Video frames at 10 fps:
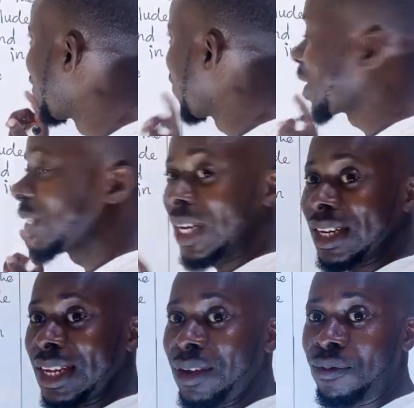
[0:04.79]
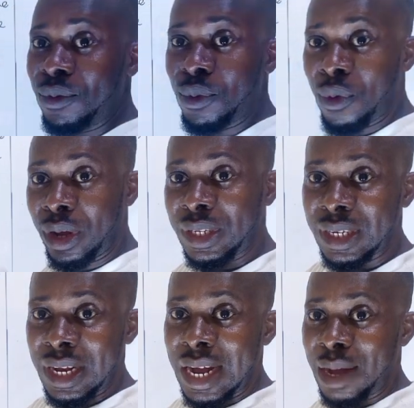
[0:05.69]
question if you
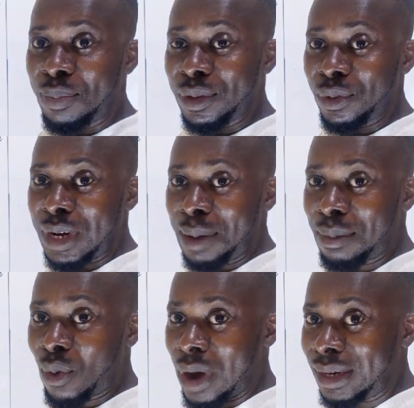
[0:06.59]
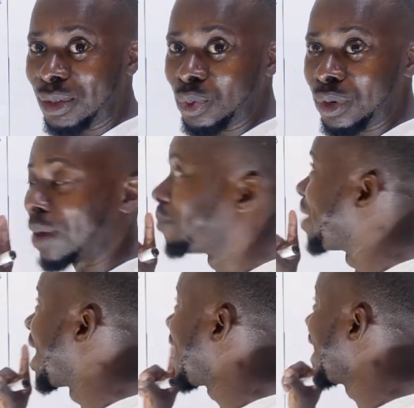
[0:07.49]
watch episode number 1 to
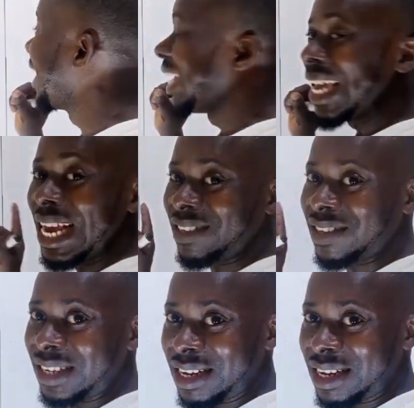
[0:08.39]
number 8.